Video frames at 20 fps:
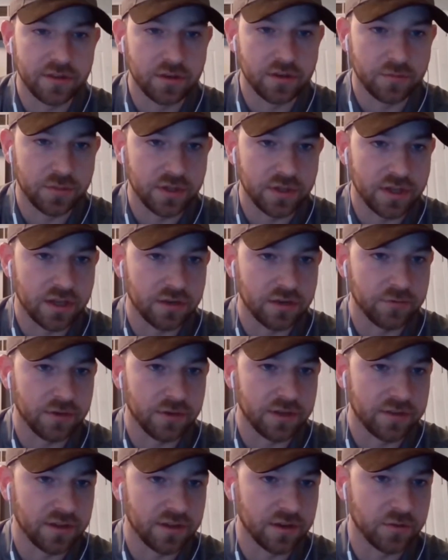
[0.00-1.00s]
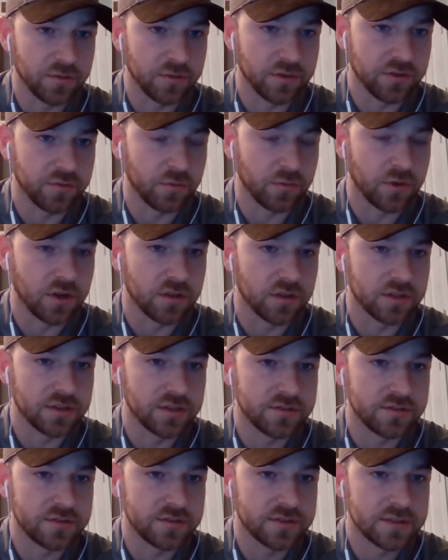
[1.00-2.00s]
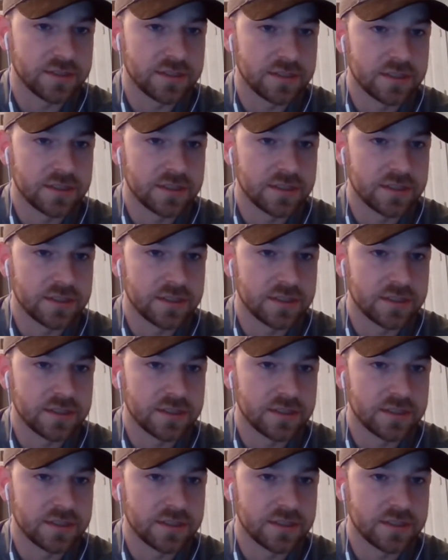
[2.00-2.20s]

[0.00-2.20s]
that'll be kind of right there where this wall is.